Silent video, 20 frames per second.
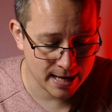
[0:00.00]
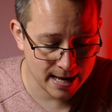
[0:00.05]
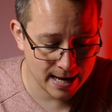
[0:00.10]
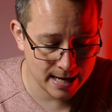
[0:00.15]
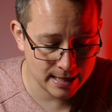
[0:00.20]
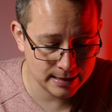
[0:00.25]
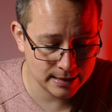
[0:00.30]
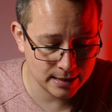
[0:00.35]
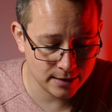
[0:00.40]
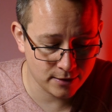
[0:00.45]

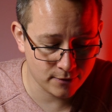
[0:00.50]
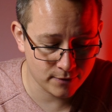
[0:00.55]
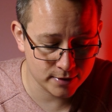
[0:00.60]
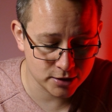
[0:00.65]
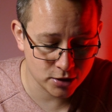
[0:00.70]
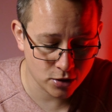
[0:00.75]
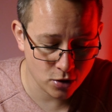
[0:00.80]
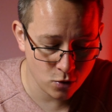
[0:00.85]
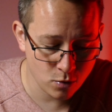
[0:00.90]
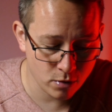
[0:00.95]
and there is
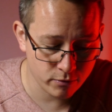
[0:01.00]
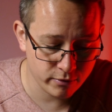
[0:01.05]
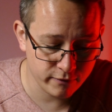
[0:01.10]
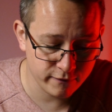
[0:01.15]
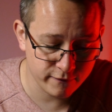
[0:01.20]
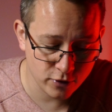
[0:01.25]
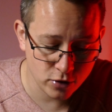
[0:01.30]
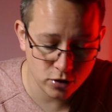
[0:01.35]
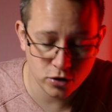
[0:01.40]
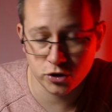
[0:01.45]
no
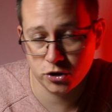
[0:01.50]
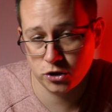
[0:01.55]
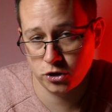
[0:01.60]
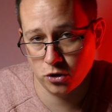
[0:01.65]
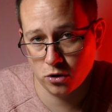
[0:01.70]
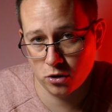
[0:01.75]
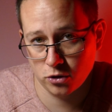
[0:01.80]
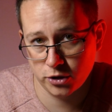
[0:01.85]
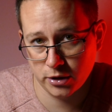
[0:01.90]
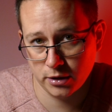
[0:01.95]
reverse
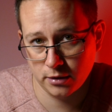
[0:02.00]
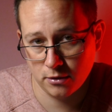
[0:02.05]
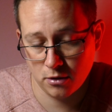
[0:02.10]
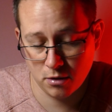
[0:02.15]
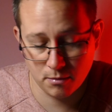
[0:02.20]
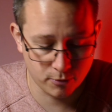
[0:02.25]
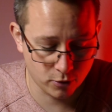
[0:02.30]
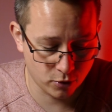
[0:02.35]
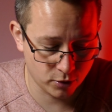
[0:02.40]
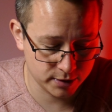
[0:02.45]
charging
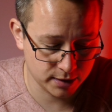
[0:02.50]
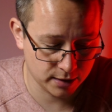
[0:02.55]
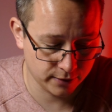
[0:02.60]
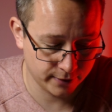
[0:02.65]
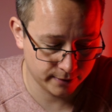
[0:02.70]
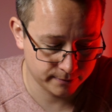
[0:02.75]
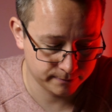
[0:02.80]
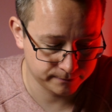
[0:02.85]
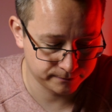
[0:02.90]
on board either.